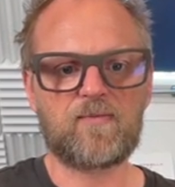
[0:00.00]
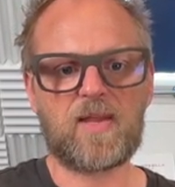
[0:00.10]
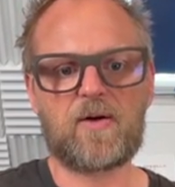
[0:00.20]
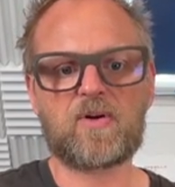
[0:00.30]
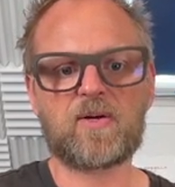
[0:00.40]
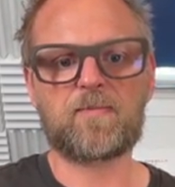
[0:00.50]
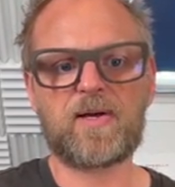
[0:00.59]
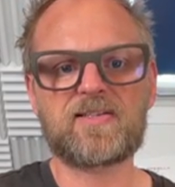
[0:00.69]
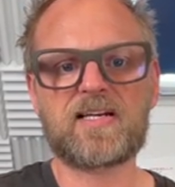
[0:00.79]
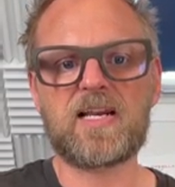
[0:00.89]
Now you
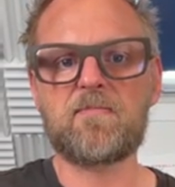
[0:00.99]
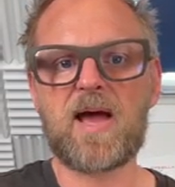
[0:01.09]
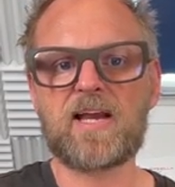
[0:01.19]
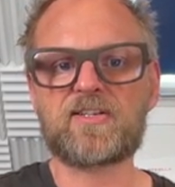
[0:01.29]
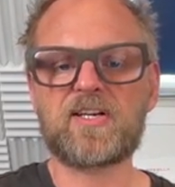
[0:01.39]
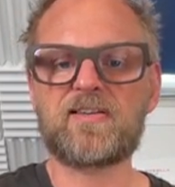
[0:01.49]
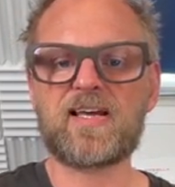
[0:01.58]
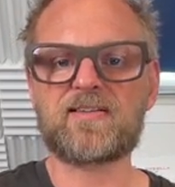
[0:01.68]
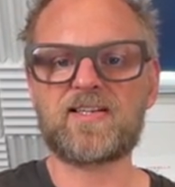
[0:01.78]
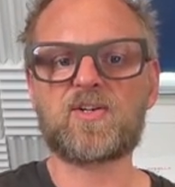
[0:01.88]
basically imagine
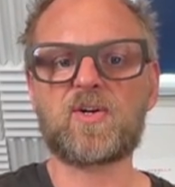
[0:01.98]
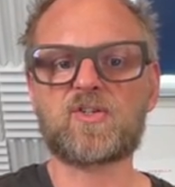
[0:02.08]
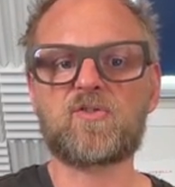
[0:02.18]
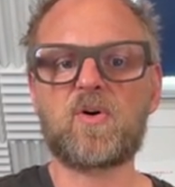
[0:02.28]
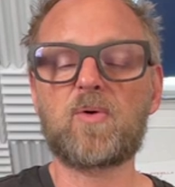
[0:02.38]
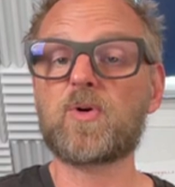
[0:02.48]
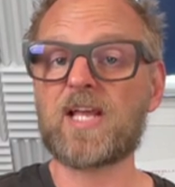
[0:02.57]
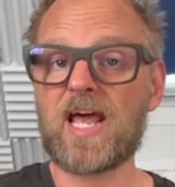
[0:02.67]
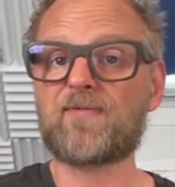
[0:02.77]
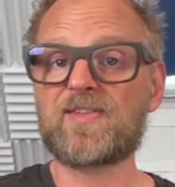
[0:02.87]
that this controller would
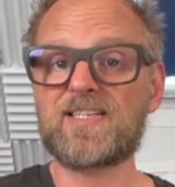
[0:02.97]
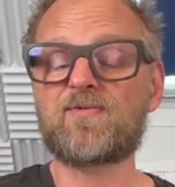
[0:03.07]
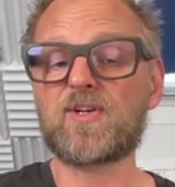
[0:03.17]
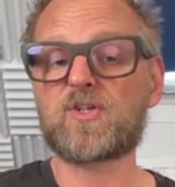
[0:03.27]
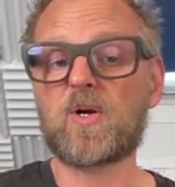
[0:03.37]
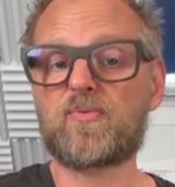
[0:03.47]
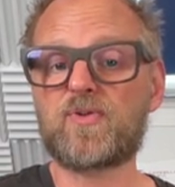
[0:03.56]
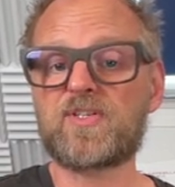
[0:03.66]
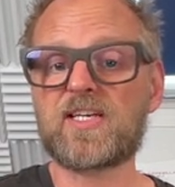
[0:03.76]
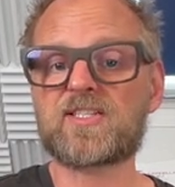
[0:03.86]
have these visual
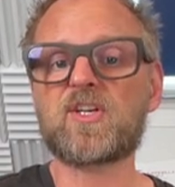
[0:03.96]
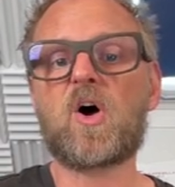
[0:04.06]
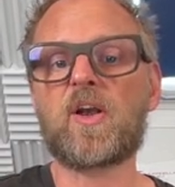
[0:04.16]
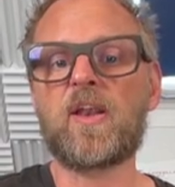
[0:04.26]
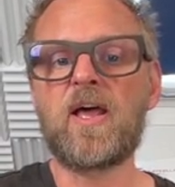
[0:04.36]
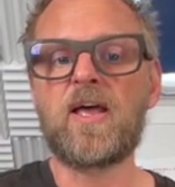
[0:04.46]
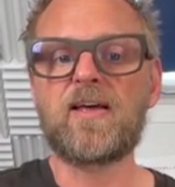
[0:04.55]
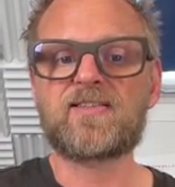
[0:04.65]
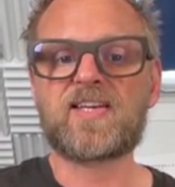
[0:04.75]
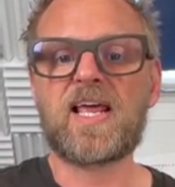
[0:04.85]
presets on
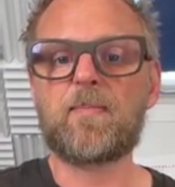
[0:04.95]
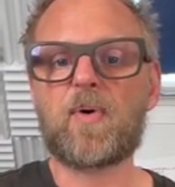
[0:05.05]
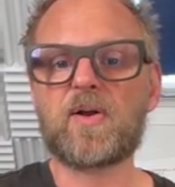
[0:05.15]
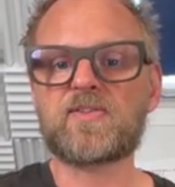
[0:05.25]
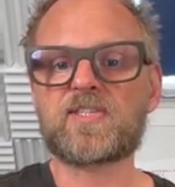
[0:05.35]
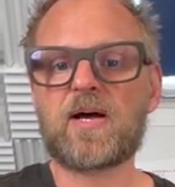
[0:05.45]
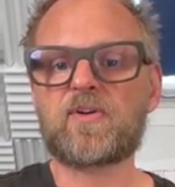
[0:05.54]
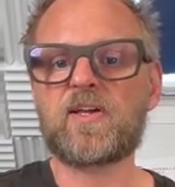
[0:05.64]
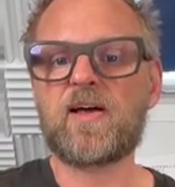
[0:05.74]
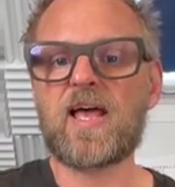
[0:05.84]
10 buttons down
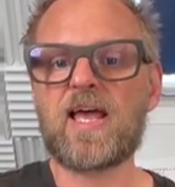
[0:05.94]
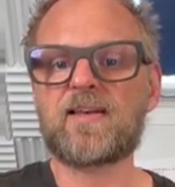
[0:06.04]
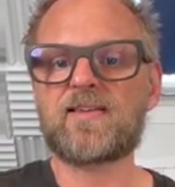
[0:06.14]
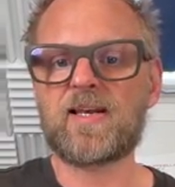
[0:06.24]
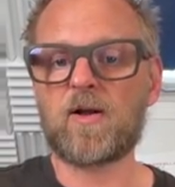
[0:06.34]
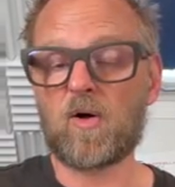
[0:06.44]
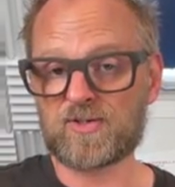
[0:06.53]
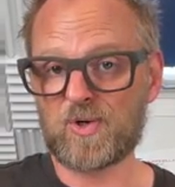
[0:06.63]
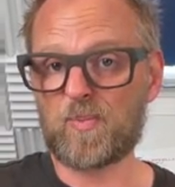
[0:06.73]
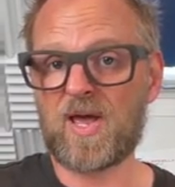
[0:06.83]
here and then
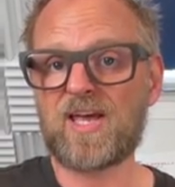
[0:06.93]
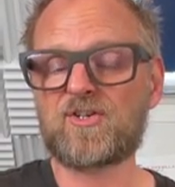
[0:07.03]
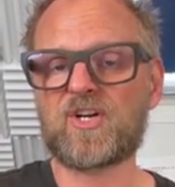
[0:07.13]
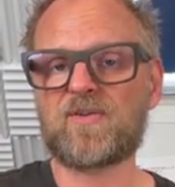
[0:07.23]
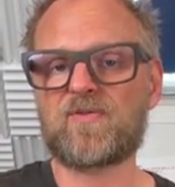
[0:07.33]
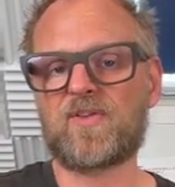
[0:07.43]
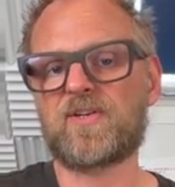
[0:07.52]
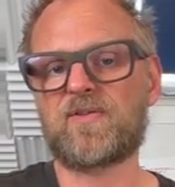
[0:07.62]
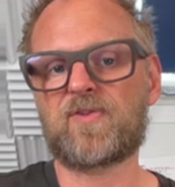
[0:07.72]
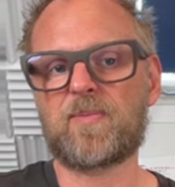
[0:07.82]
also paging for the
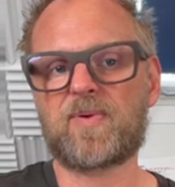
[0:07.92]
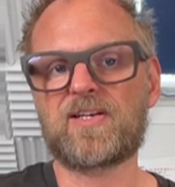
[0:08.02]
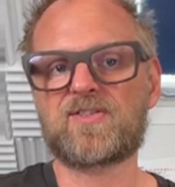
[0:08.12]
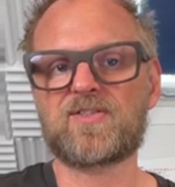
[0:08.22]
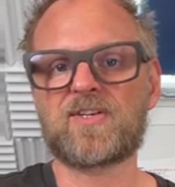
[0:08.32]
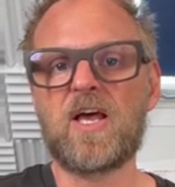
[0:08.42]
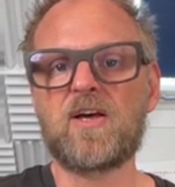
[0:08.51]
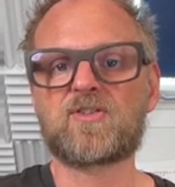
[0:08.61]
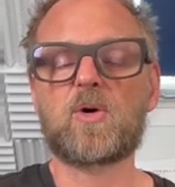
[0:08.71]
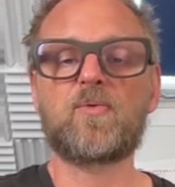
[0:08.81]
different pages.
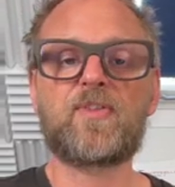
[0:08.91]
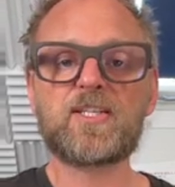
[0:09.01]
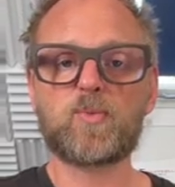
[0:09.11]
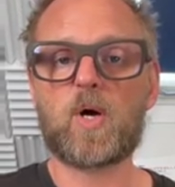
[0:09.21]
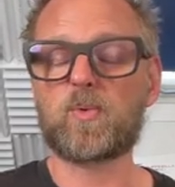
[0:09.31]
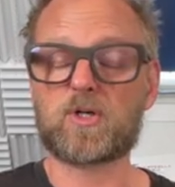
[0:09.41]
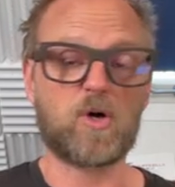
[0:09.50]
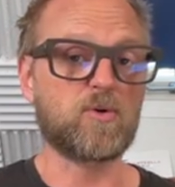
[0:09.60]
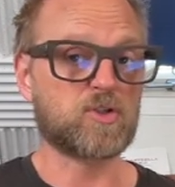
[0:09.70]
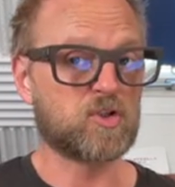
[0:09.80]
So this one would
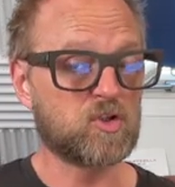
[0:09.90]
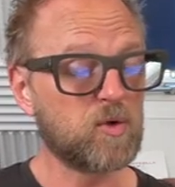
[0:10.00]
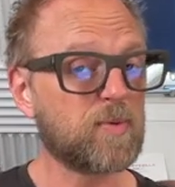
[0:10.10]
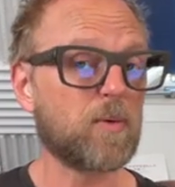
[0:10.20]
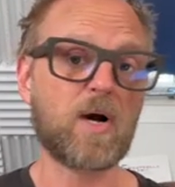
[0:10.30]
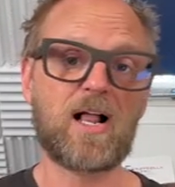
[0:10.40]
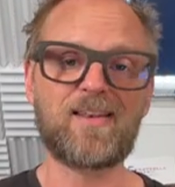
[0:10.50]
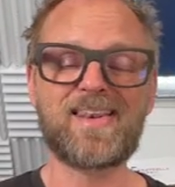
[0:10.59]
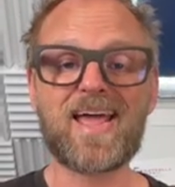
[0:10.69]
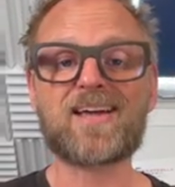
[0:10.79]
go super
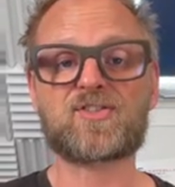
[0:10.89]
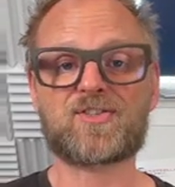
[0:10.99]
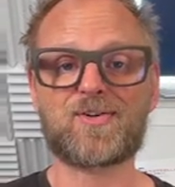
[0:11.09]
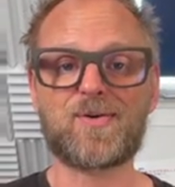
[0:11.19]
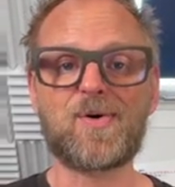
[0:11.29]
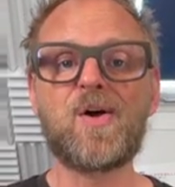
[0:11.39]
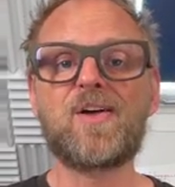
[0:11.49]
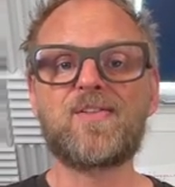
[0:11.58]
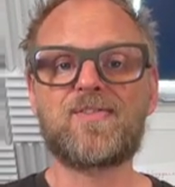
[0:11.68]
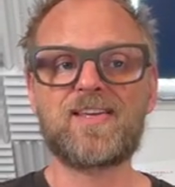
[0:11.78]
well next to
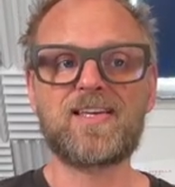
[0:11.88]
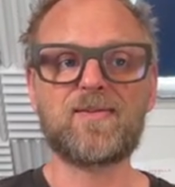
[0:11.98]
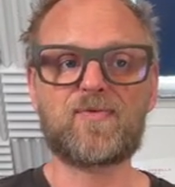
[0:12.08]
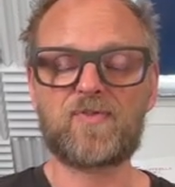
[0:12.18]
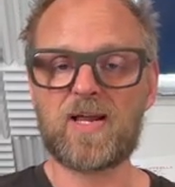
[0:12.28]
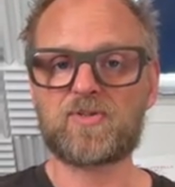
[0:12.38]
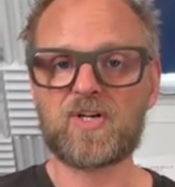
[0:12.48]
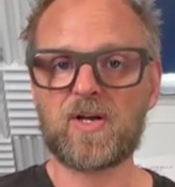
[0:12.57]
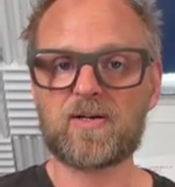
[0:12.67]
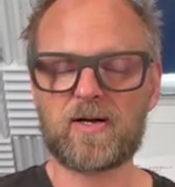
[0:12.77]
the
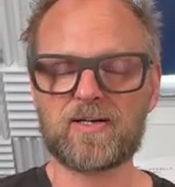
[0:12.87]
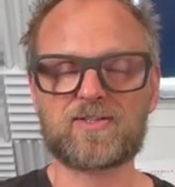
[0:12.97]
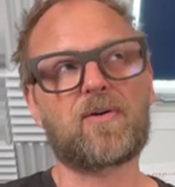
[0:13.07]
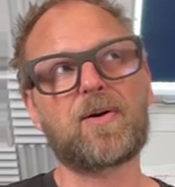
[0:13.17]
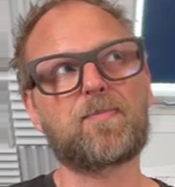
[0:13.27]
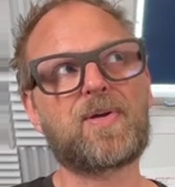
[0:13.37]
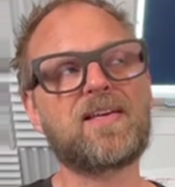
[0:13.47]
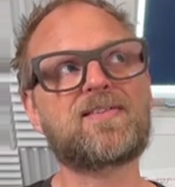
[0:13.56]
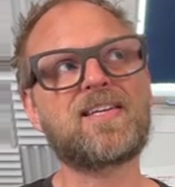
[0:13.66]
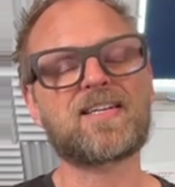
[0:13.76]

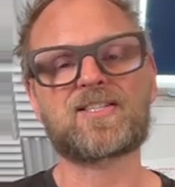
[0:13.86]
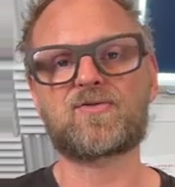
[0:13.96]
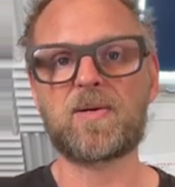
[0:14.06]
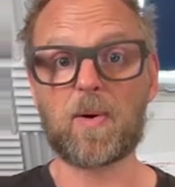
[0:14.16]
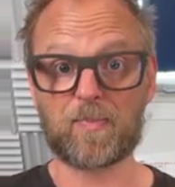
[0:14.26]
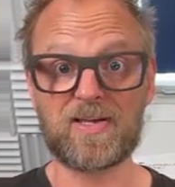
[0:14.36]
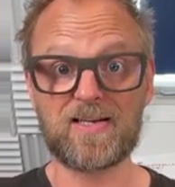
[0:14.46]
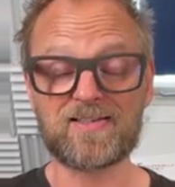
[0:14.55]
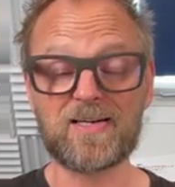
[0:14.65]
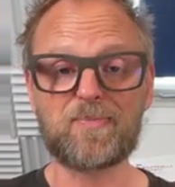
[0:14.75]
PDC Extreme or
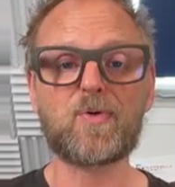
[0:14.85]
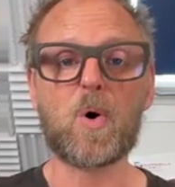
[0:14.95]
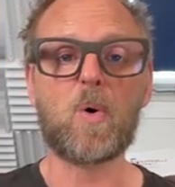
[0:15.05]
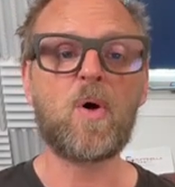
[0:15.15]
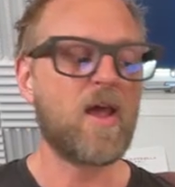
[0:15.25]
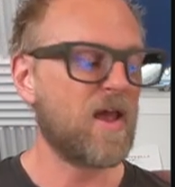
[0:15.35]
PDC Pro.